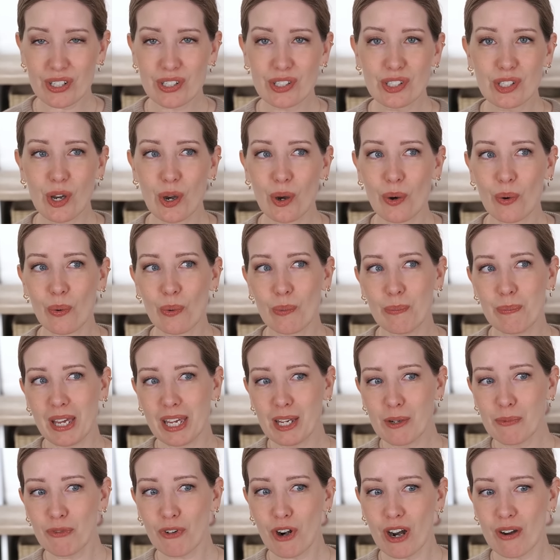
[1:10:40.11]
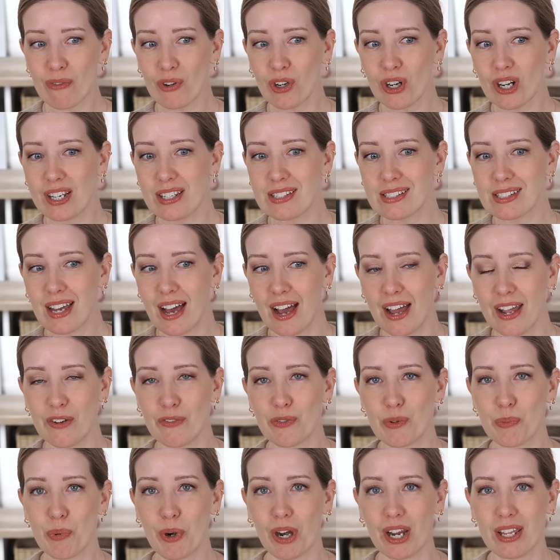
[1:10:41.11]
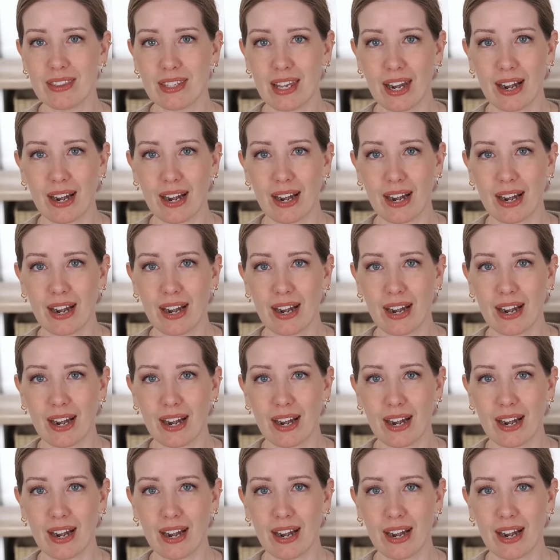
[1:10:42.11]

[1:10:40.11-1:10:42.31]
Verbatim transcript: So Make Up For Ever is kind of a brand